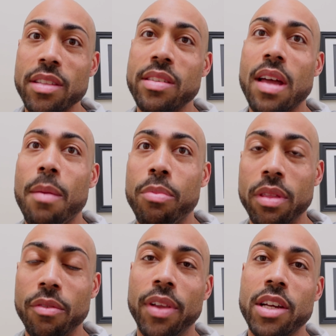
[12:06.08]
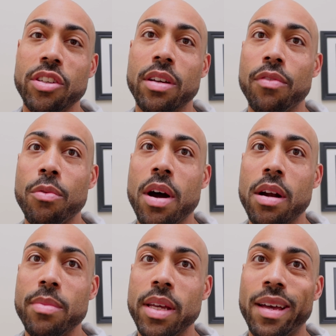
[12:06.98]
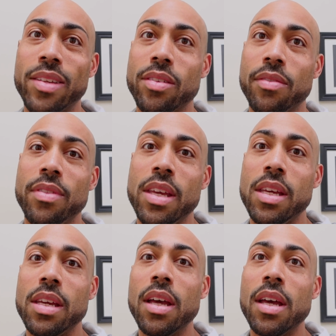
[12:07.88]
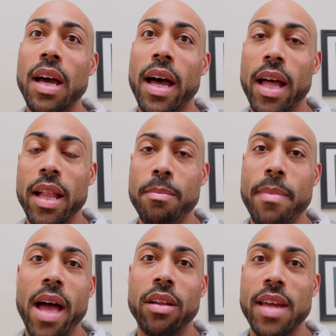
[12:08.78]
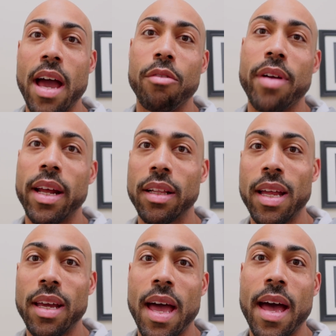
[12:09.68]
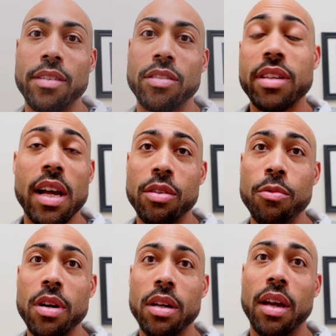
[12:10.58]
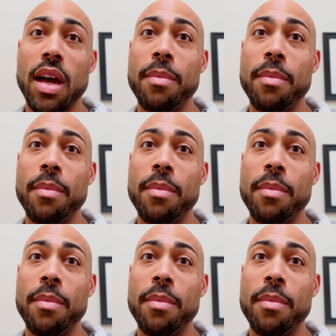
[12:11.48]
then stop with the flushing of the water because of the uh, mild diuretic that it has. Just got to work.